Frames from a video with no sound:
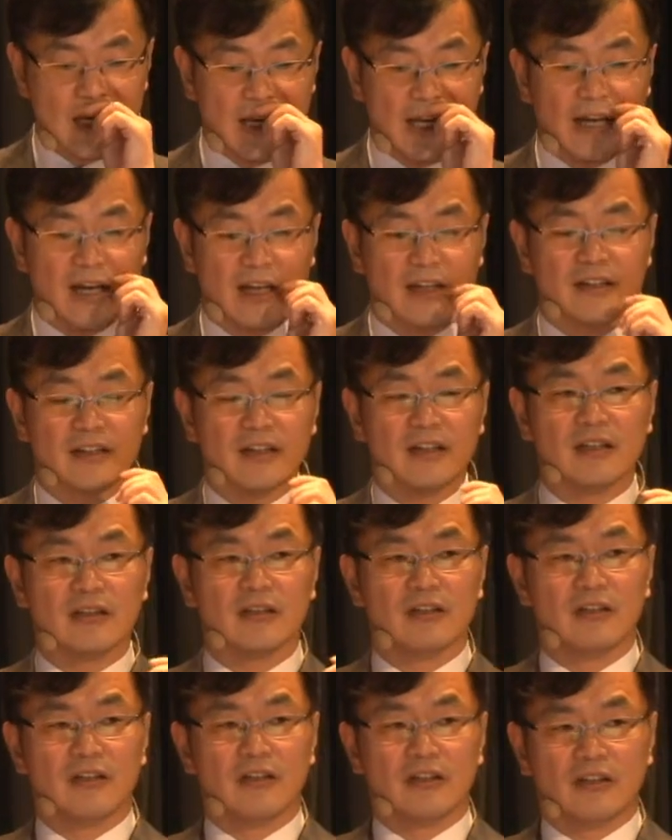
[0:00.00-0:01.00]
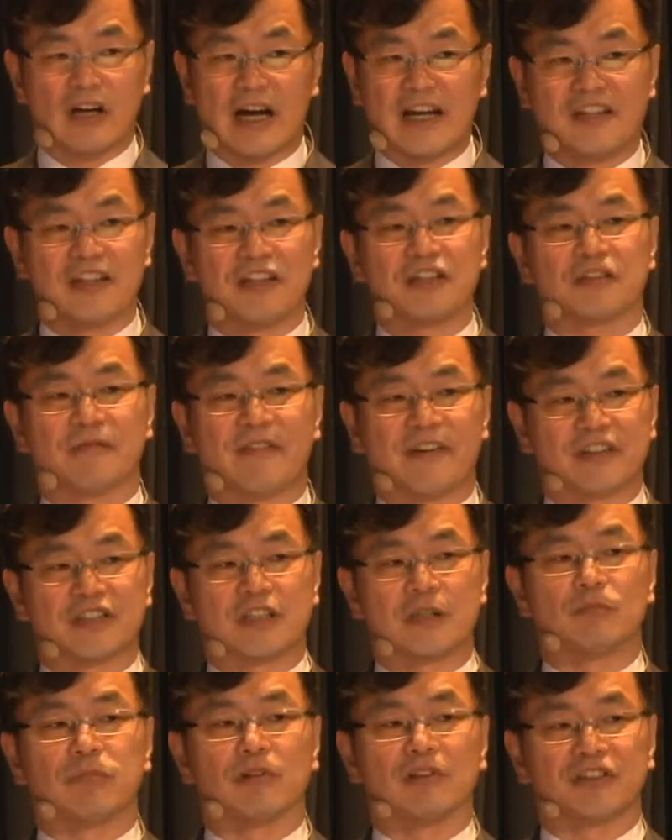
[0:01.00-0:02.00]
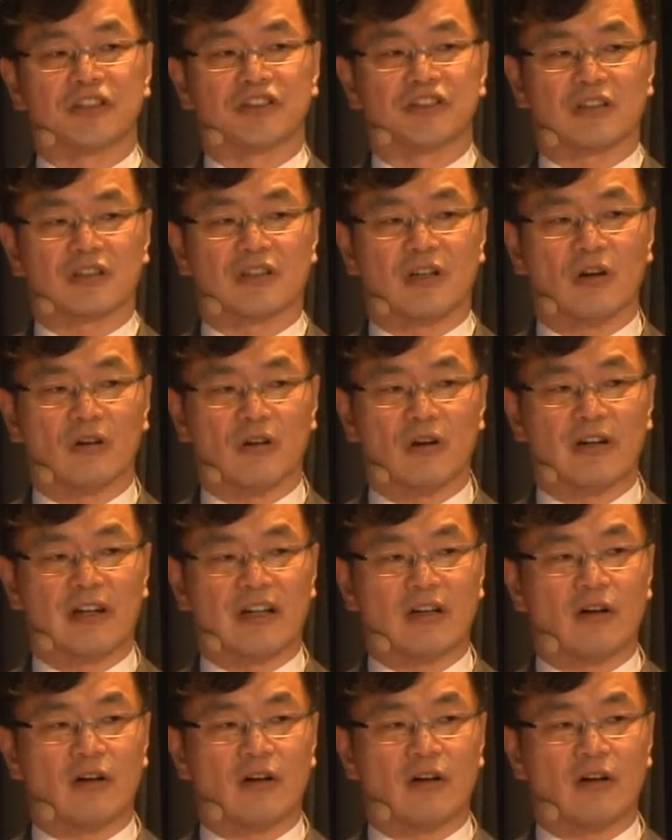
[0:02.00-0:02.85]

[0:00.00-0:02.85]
And uh, the idea is very simple, just con